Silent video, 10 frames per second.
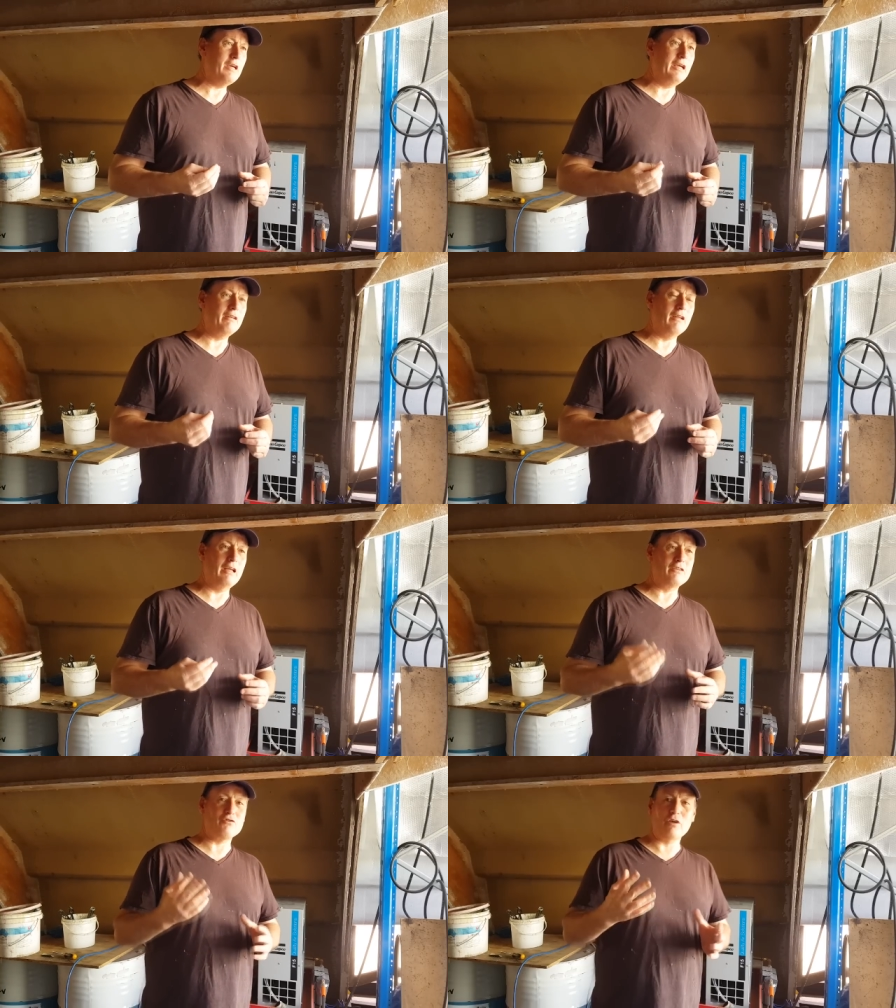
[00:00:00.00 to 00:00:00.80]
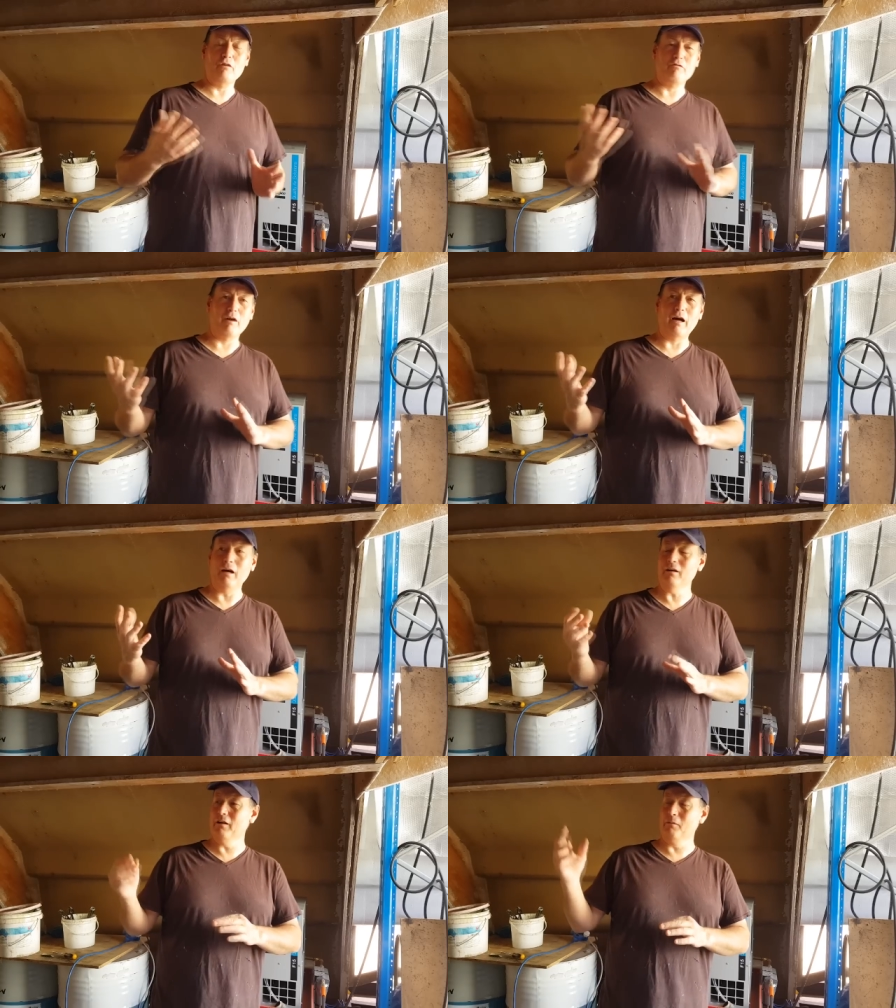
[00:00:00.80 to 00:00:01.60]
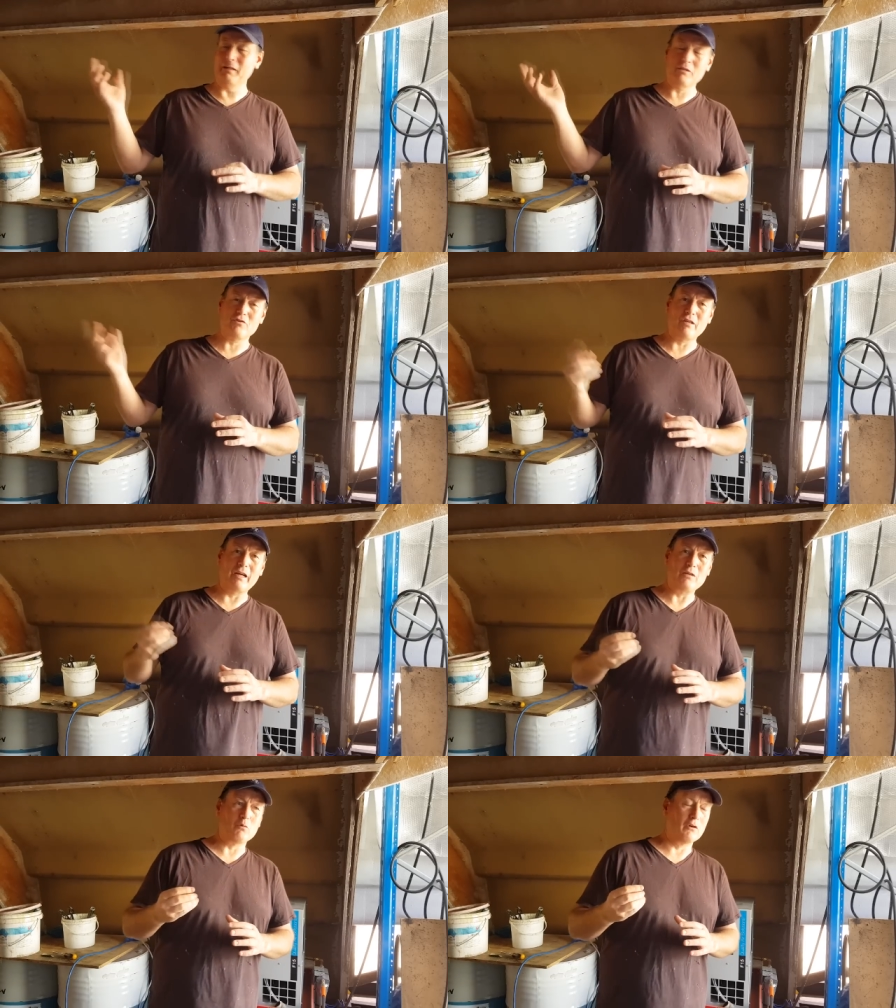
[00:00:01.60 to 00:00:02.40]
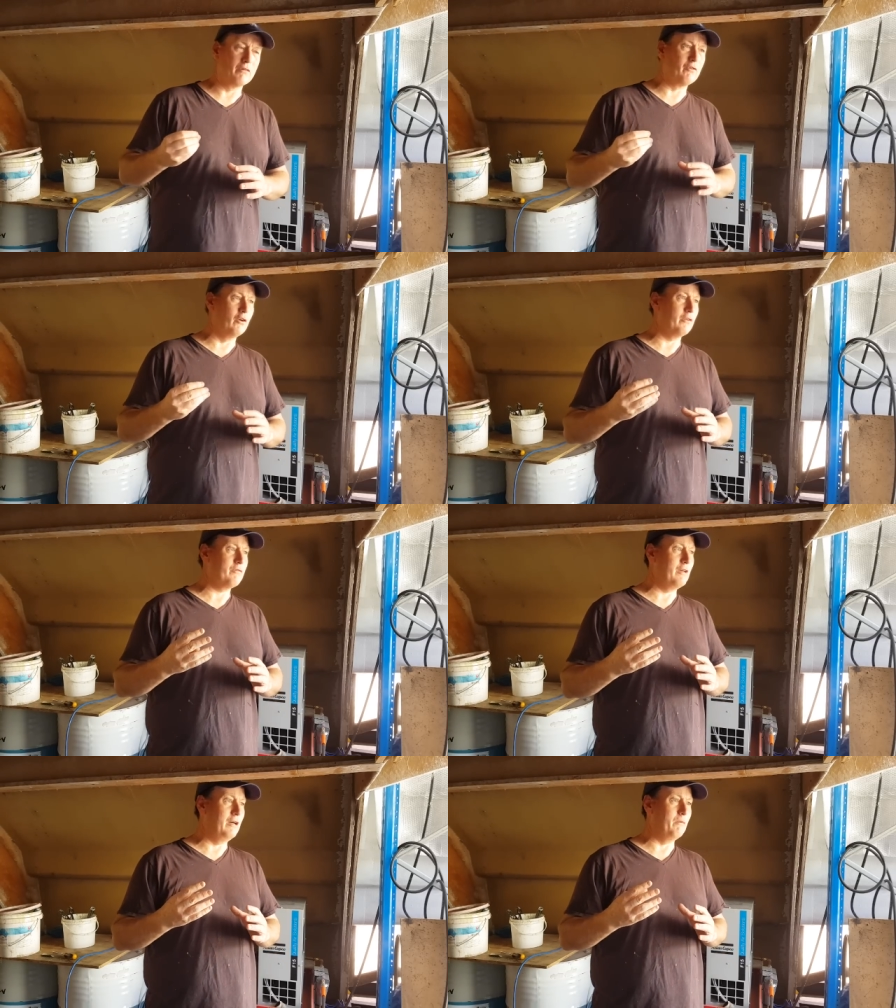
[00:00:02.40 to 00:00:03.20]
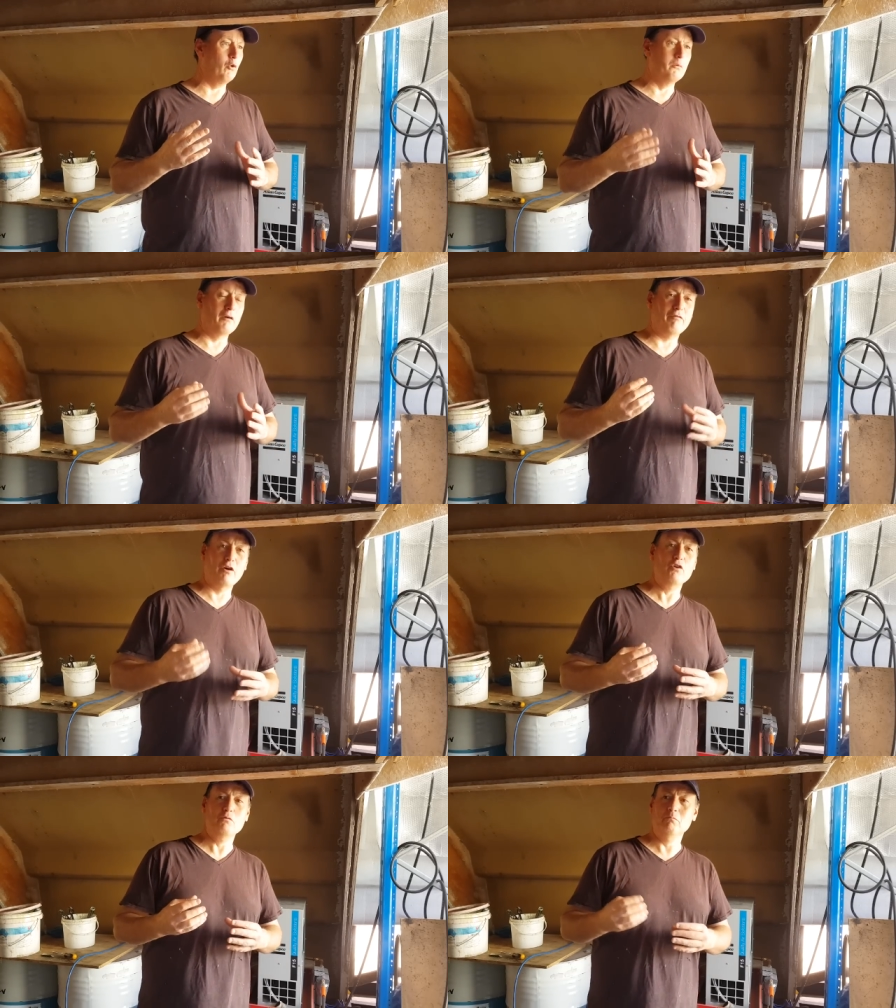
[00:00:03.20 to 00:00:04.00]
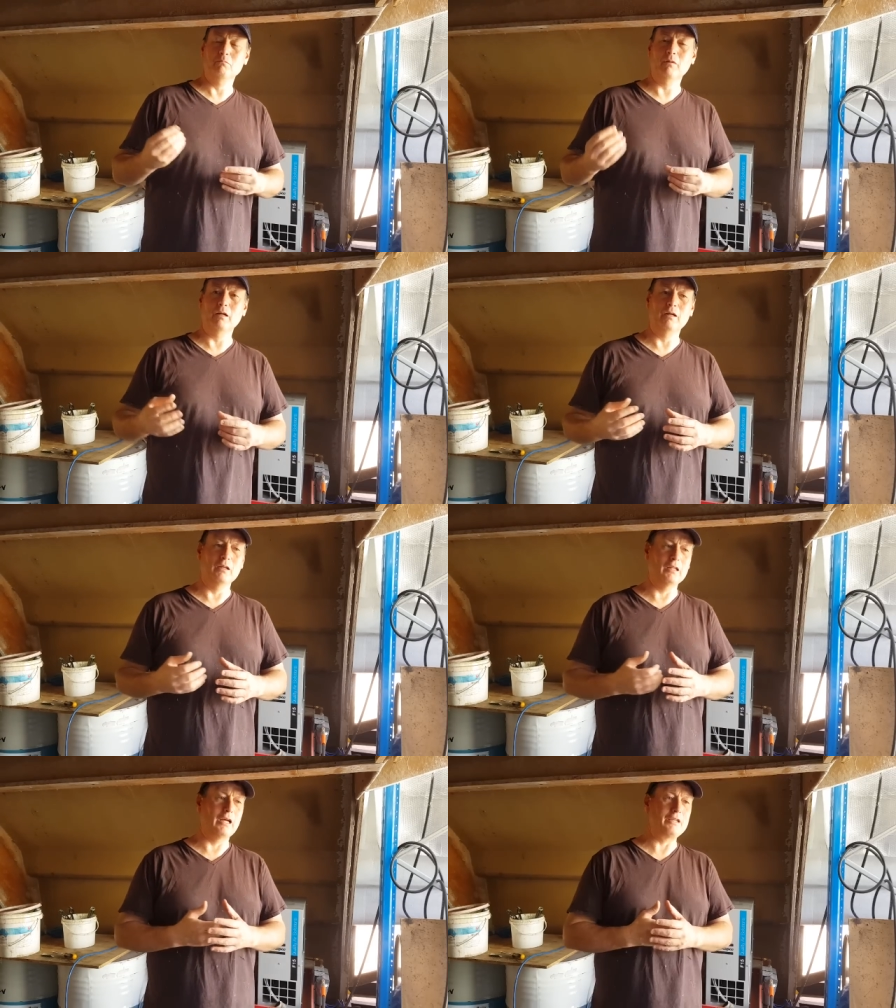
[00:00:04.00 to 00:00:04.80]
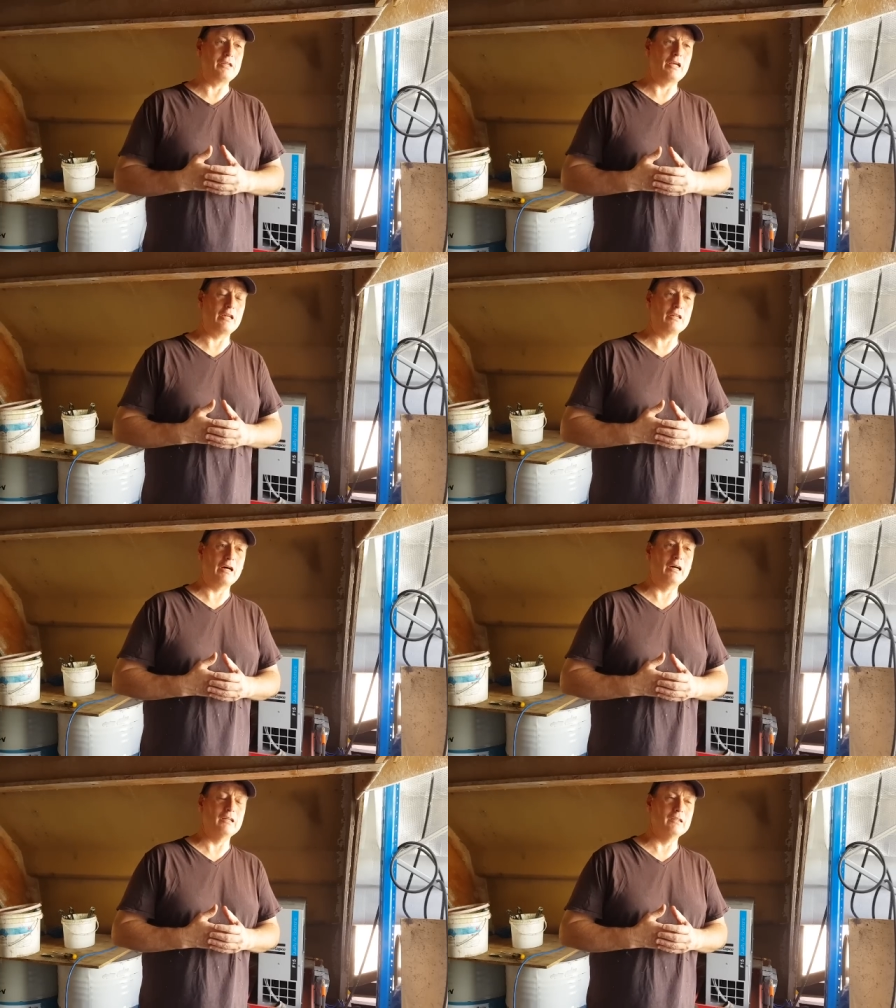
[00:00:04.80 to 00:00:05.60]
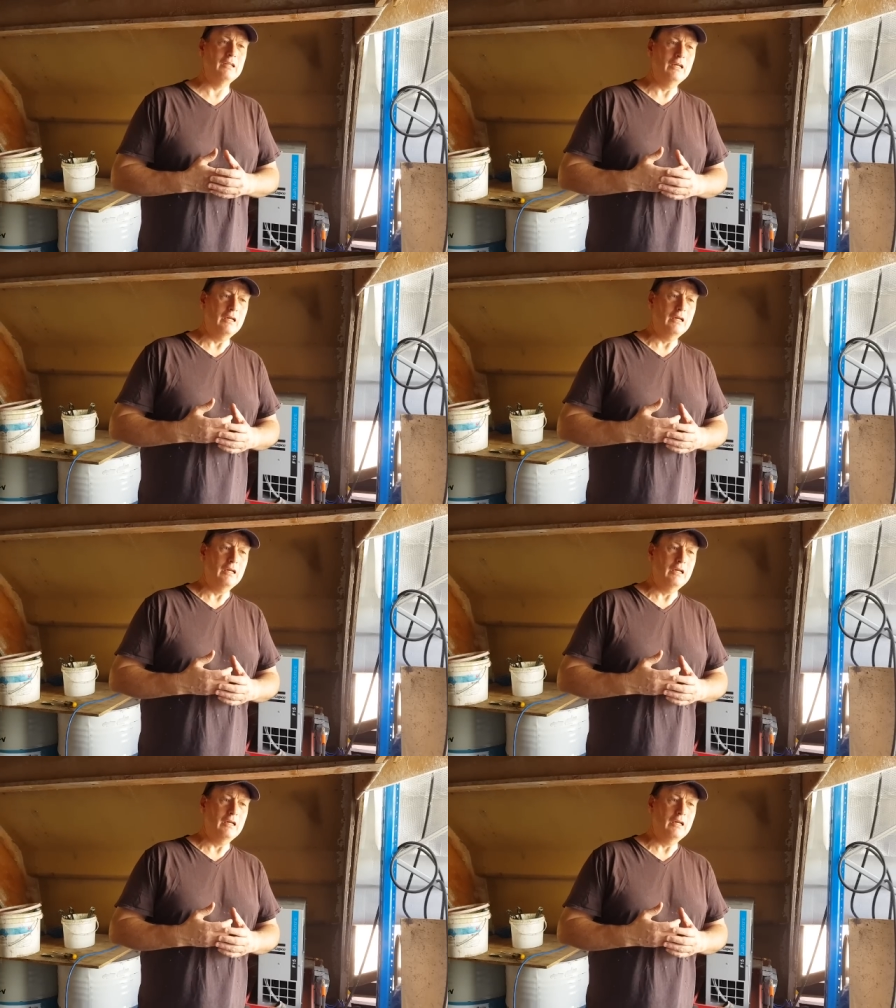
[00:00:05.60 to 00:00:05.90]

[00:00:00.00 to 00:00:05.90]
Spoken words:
And so far, and I'm at the stage where I've got all my foam laid down in the hull.